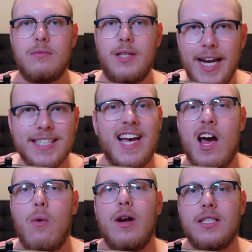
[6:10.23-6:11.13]
The next guy
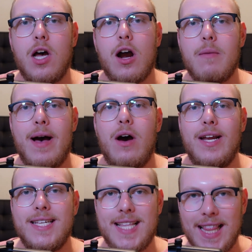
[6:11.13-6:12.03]
I want to talk about
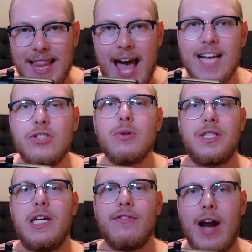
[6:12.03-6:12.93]
is the last
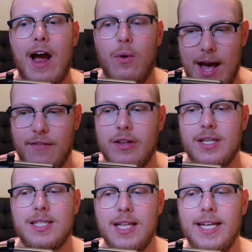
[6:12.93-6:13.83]
receiver I will have on
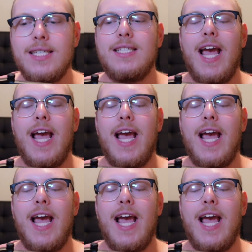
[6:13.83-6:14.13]
this list,